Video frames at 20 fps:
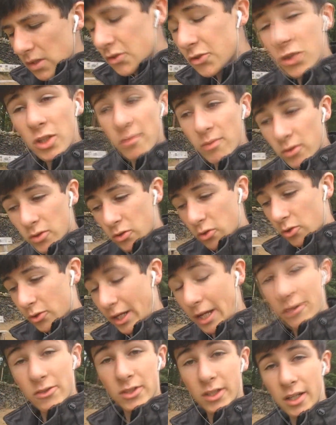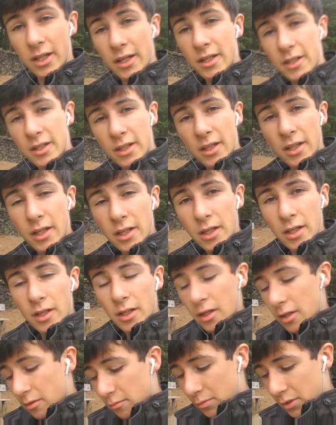to go and record
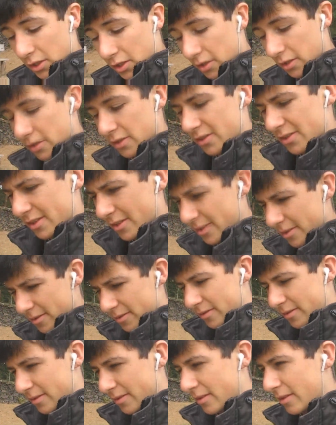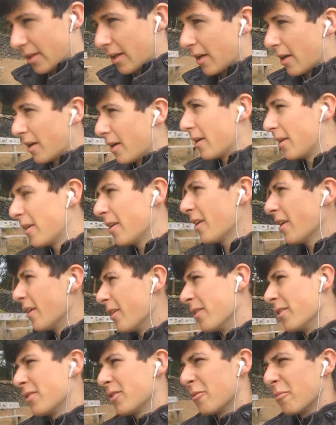outside because, I don't
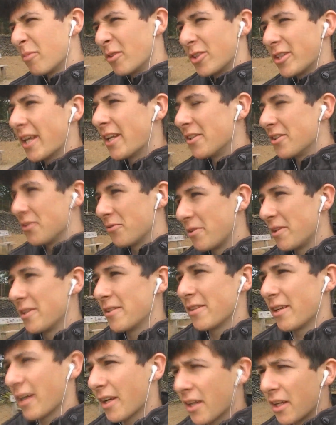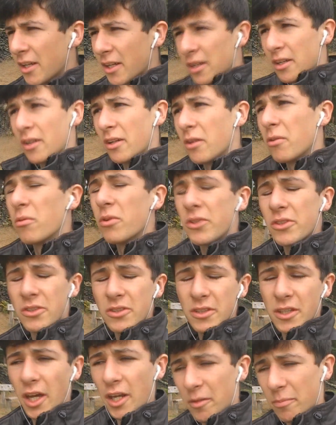know, some pretentious reasons, like I
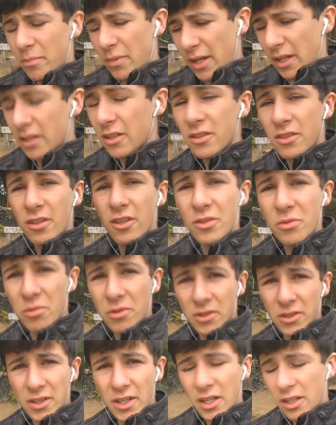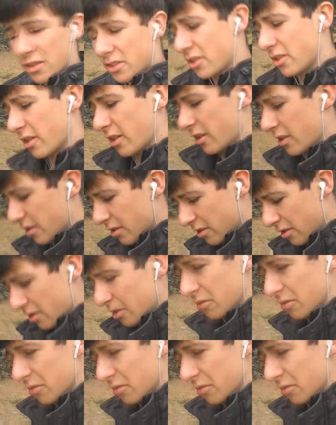wanted to get back in touch with nature.